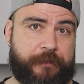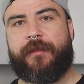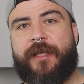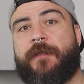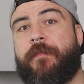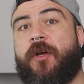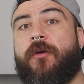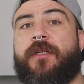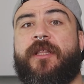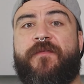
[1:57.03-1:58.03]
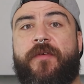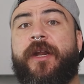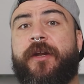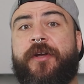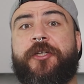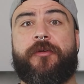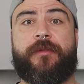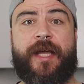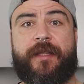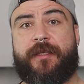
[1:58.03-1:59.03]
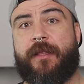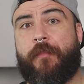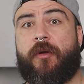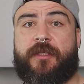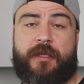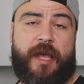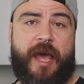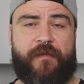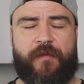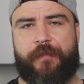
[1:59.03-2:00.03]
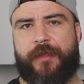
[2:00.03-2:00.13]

This because the different ratio that the pots have.